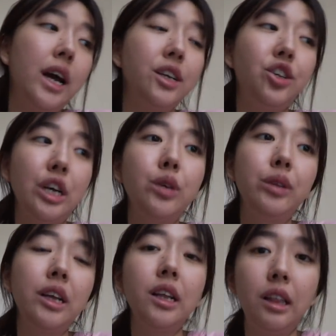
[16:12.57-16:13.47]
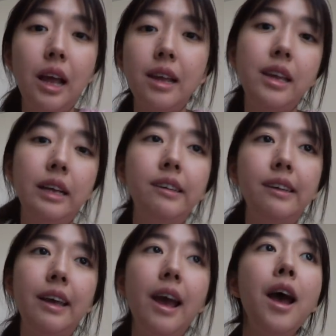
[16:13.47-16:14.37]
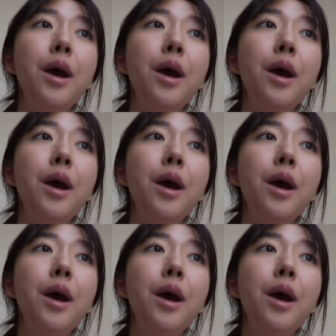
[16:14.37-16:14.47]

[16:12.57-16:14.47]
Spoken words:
I genuinely like Yanse.